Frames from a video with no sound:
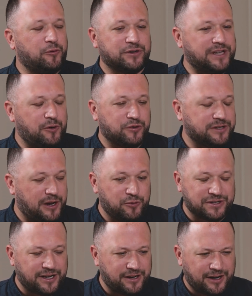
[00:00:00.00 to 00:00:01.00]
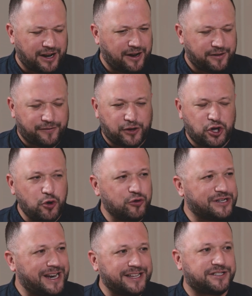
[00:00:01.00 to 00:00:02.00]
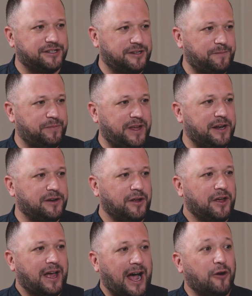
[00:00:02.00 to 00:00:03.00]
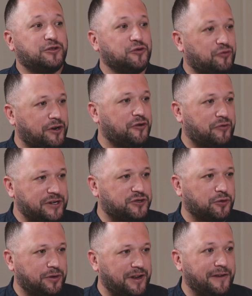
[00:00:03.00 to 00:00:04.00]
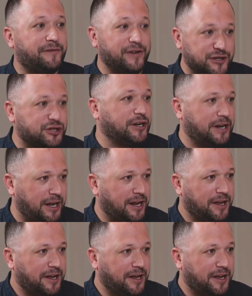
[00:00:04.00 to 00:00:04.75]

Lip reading: It was a huge lesson in how to run a restaurant efficiently.